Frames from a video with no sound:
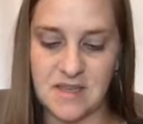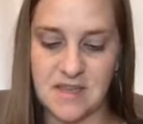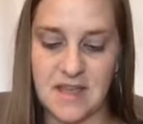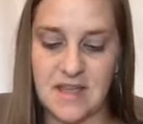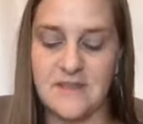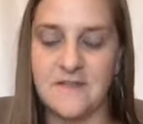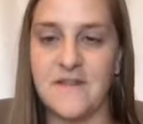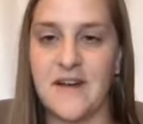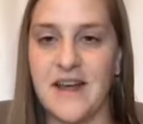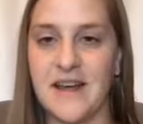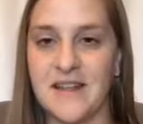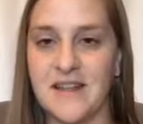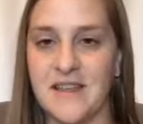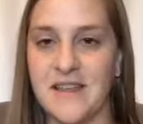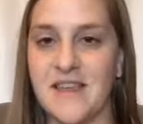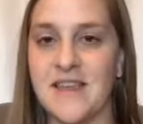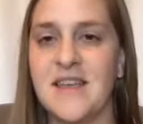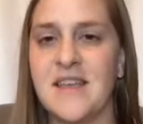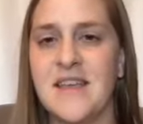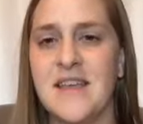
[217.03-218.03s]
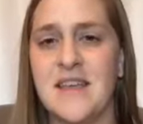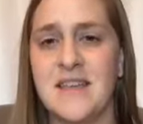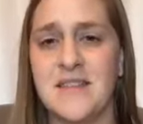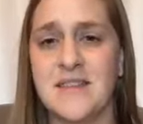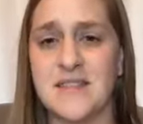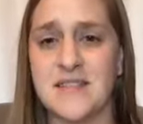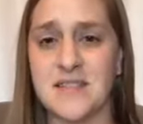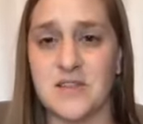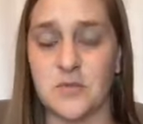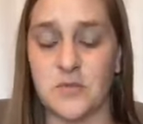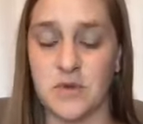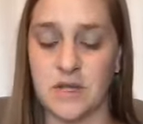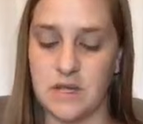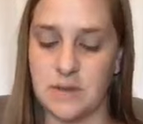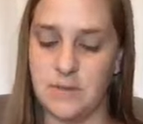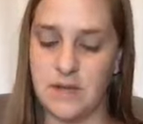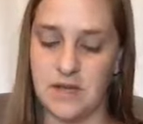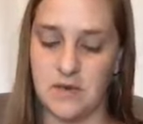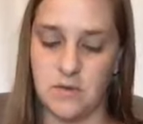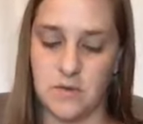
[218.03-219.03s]
And finally, this is a really
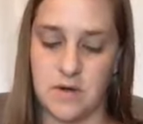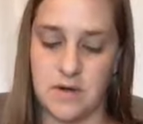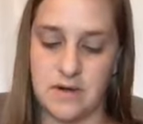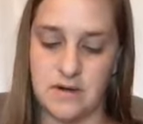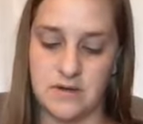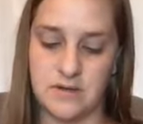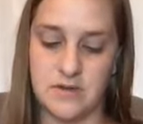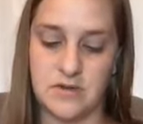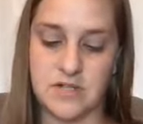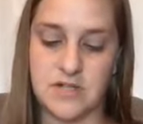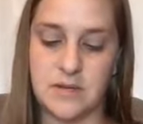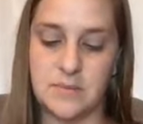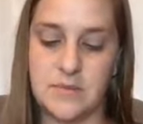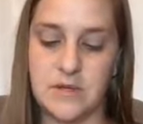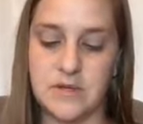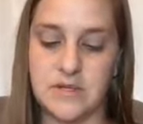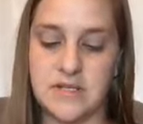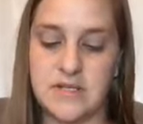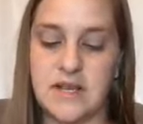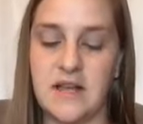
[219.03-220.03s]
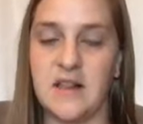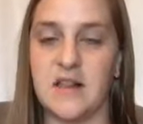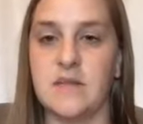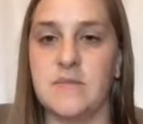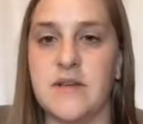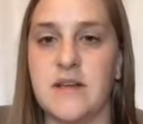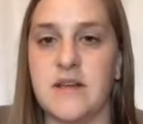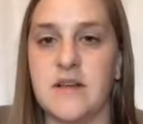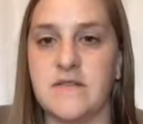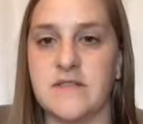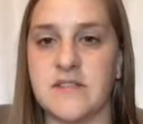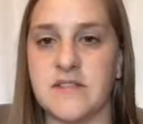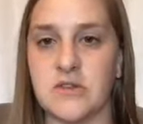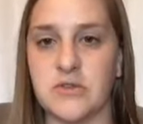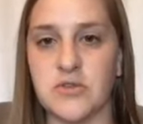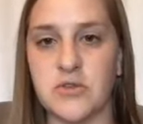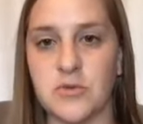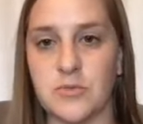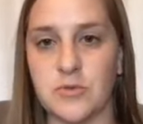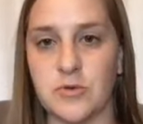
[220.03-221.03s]
big one. There's a built-in element of
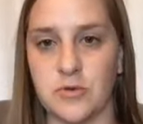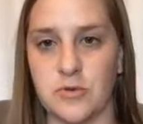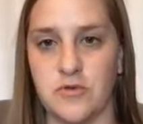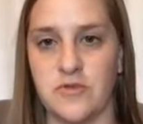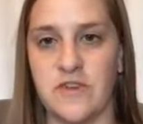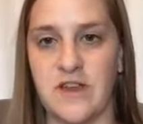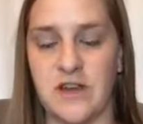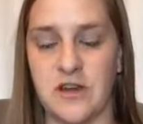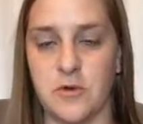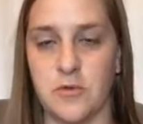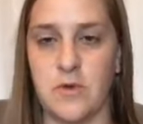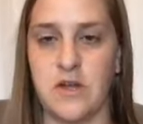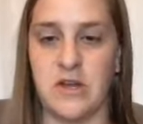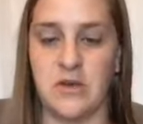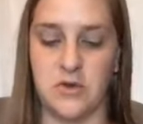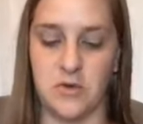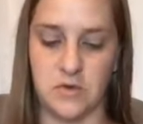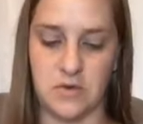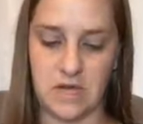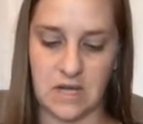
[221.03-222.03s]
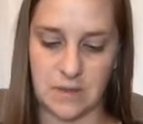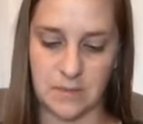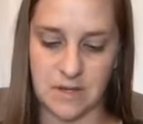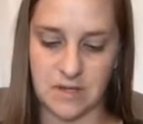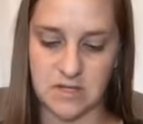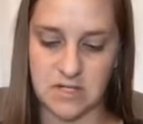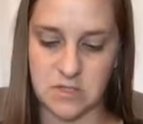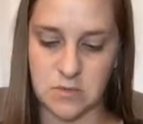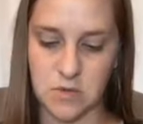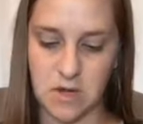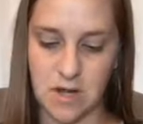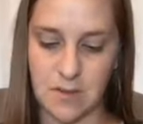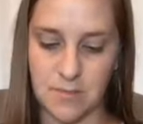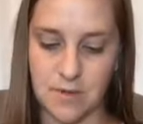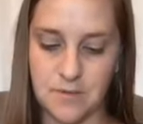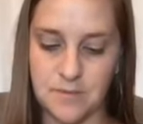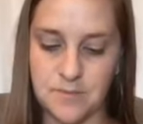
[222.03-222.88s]
social proof here when you do an email swap.